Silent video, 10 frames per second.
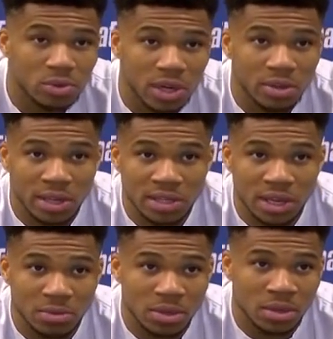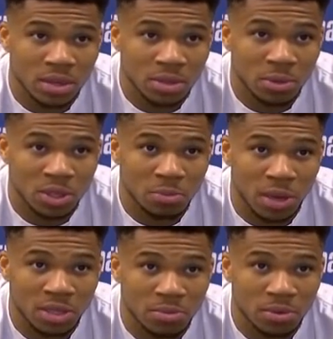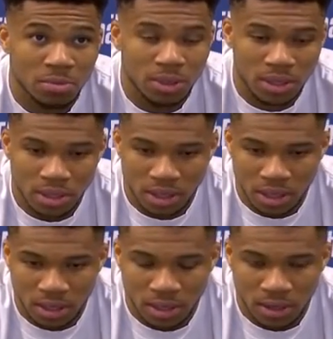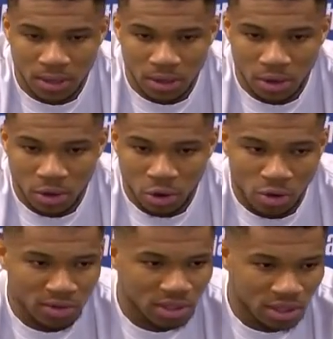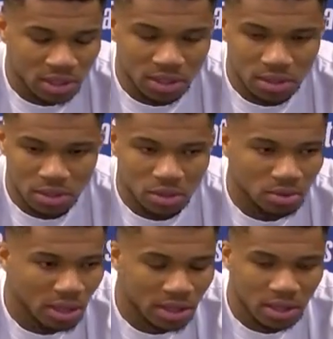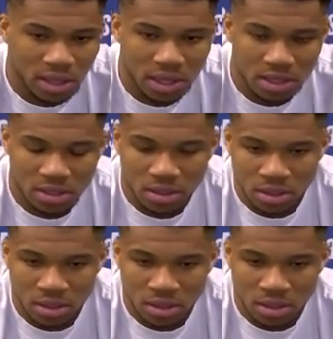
We try to get stops as much as possible, but uh, obviously, you know, nothing against